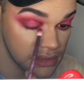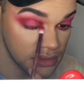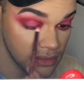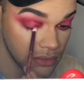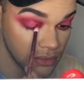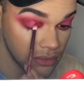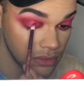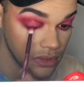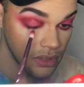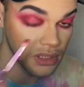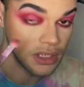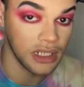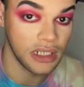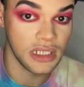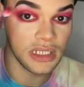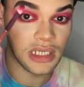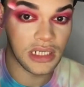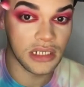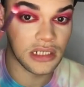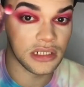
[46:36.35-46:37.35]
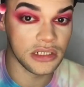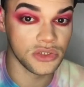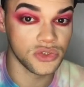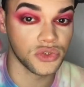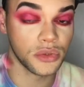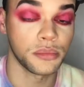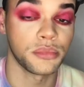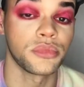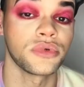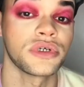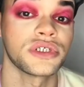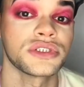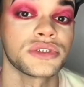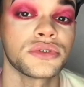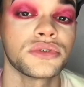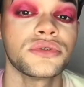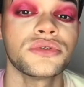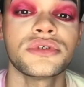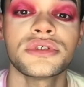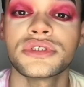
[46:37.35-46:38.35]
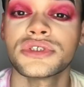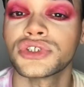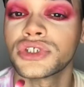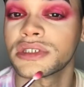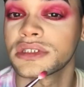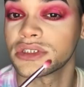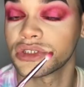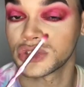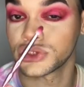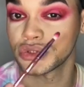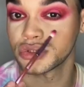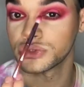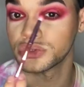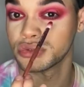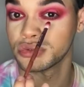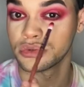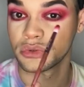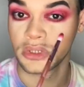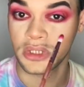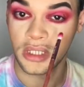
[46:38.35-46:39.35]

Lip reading: or any kind of natural bristle just to